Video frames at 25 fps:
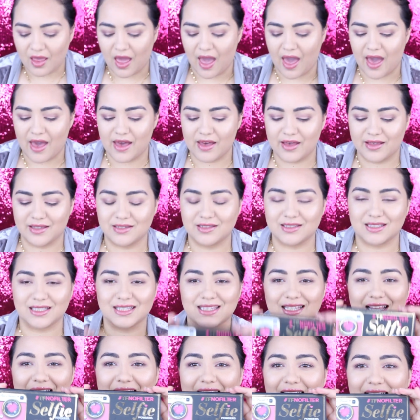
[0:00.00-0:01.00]
And
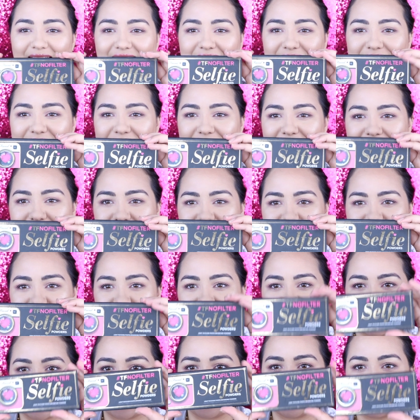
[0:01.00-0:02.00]
last is
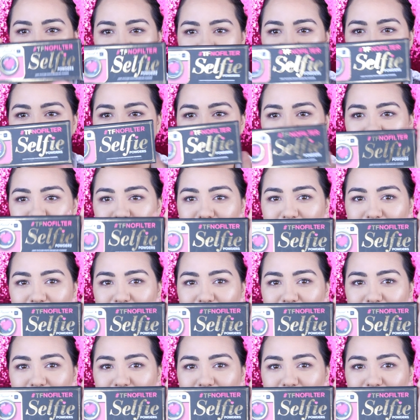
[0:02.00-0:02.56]
this Too